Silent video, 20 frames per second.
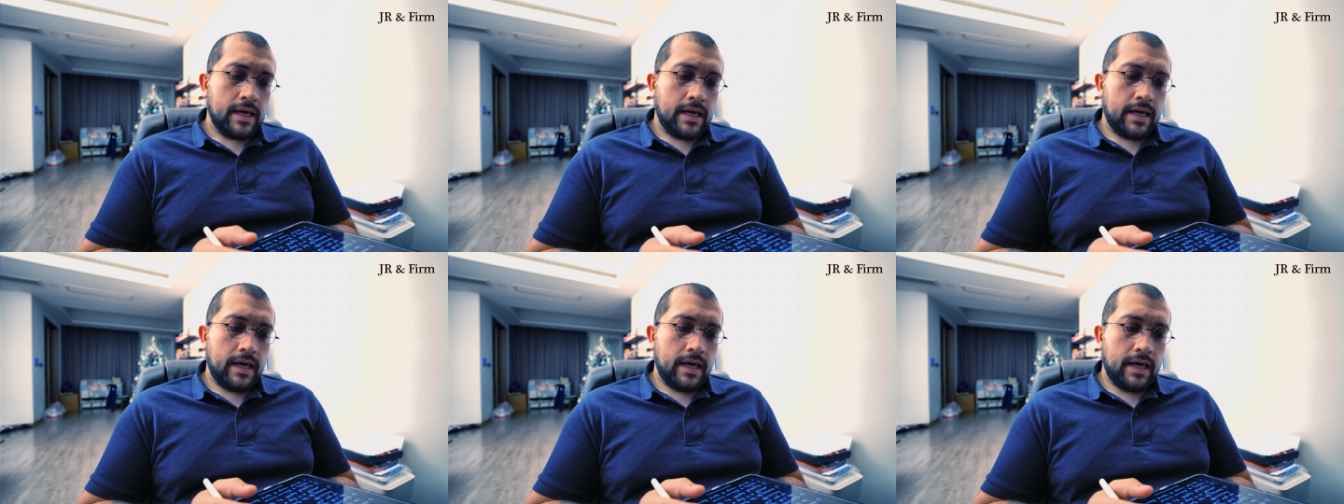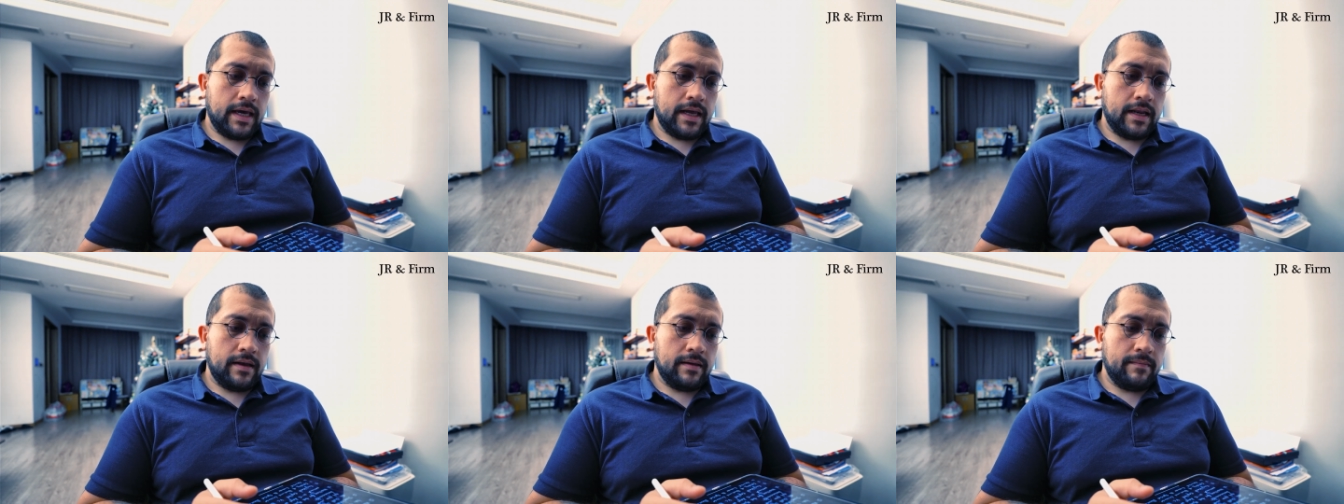
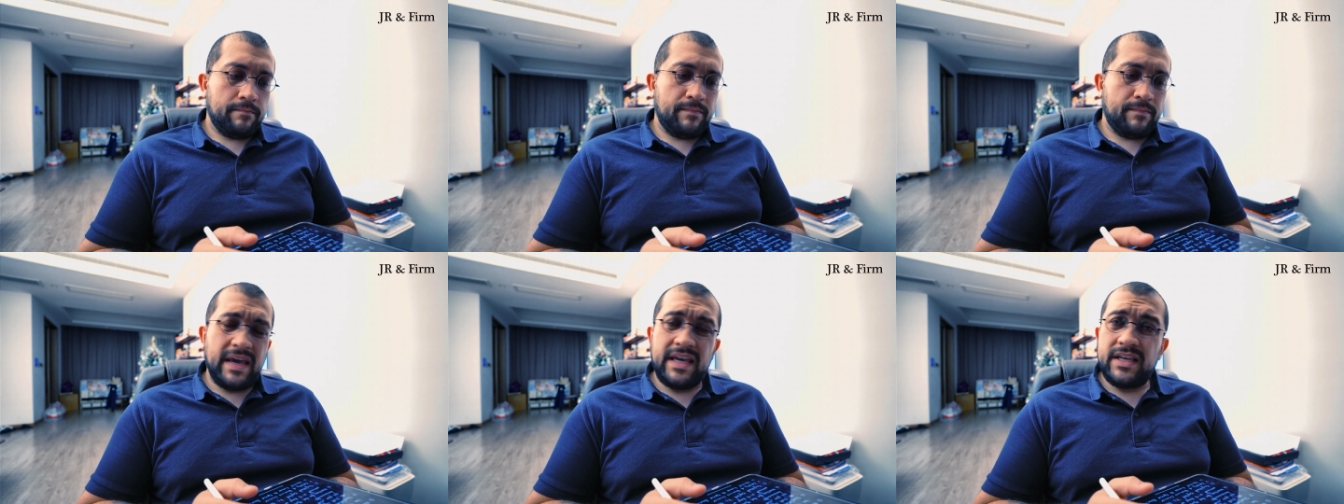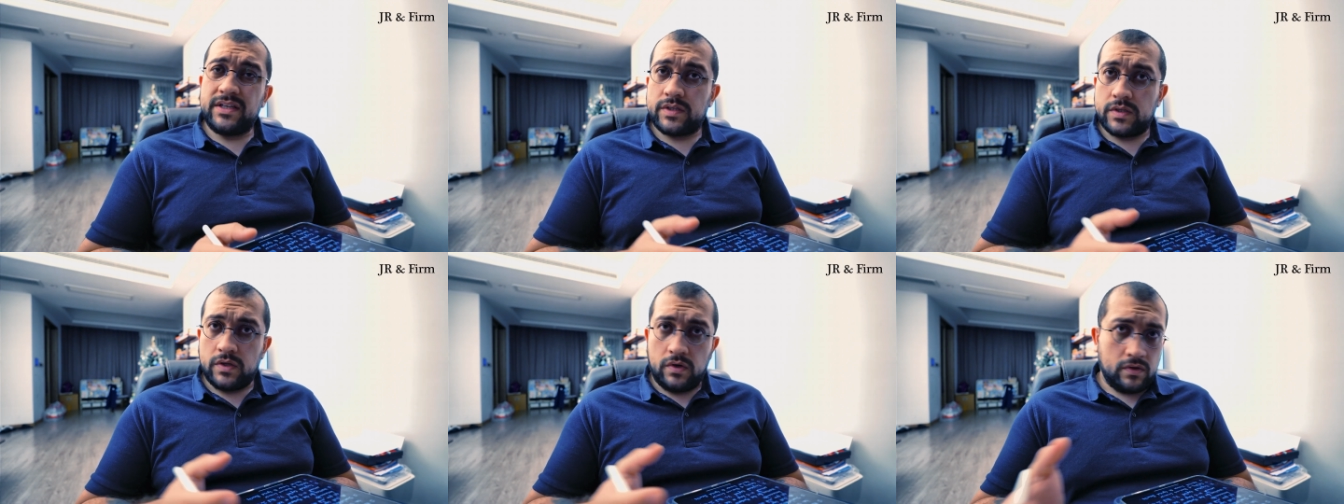And
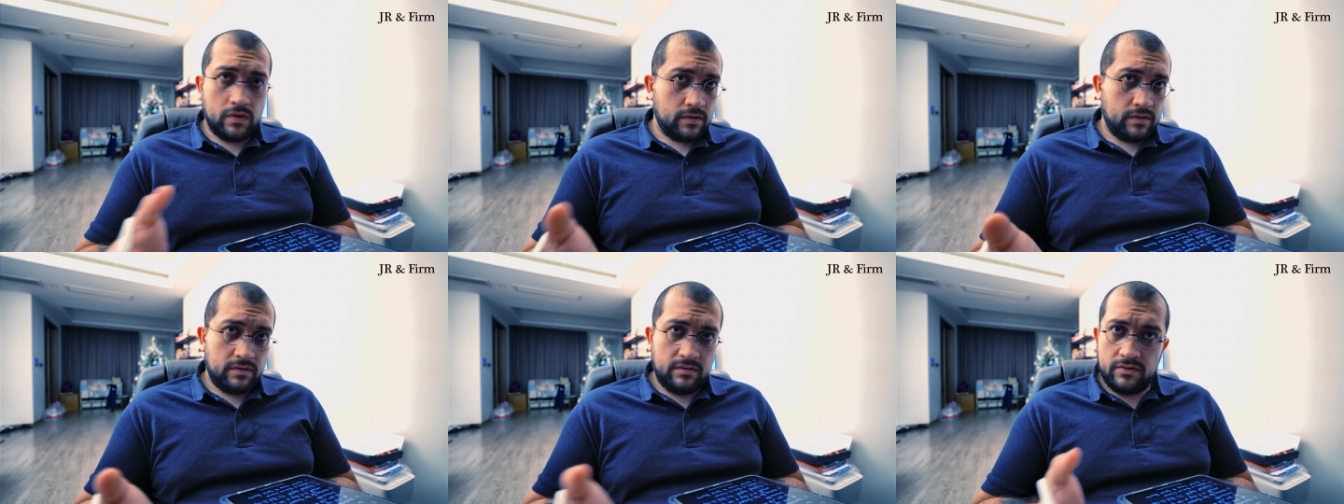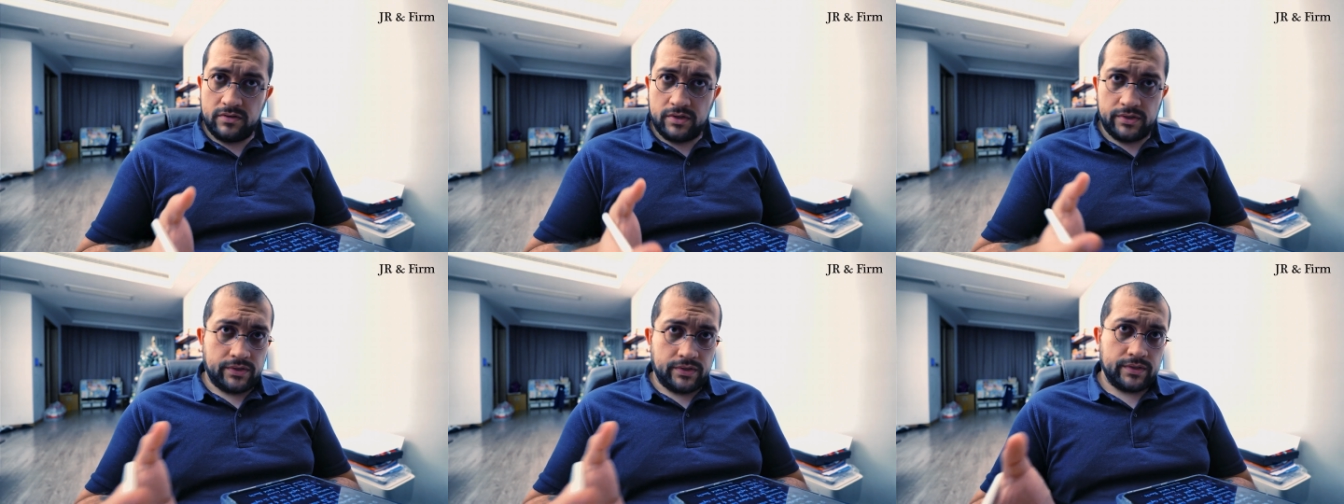based on
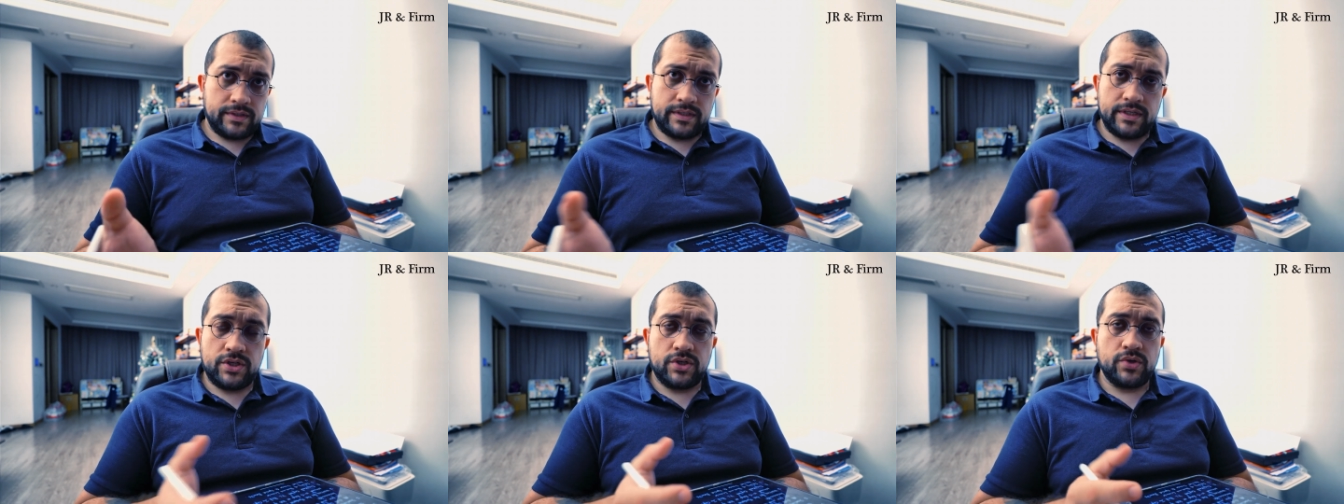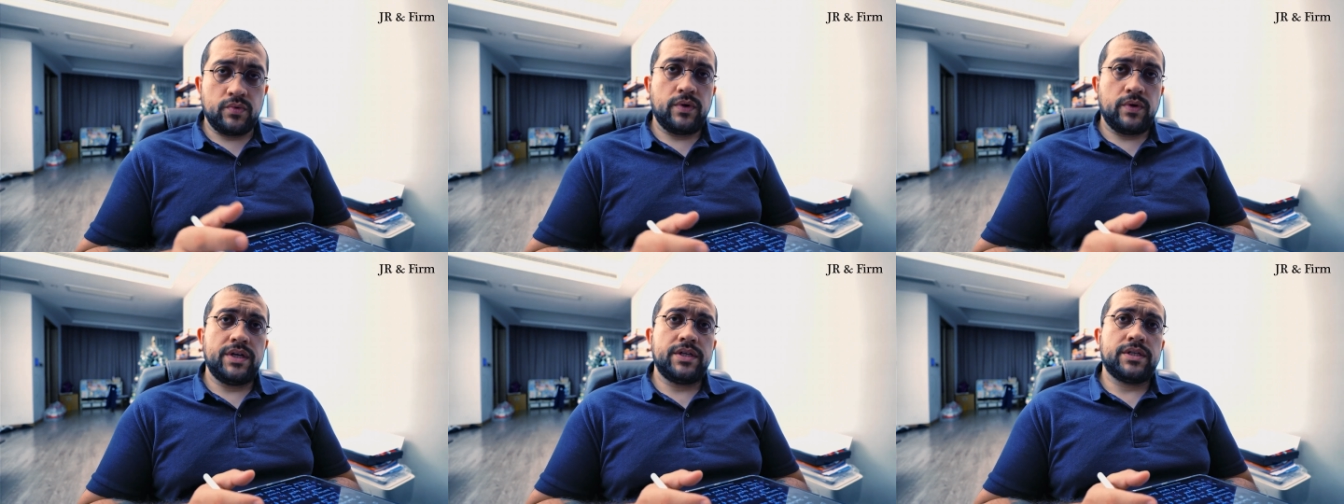your
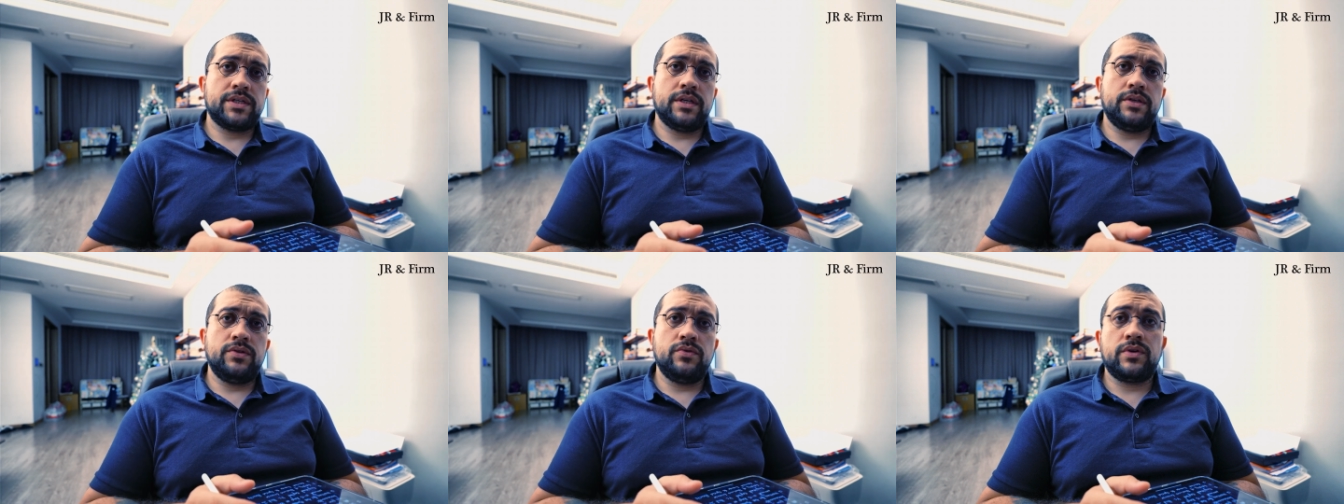situation,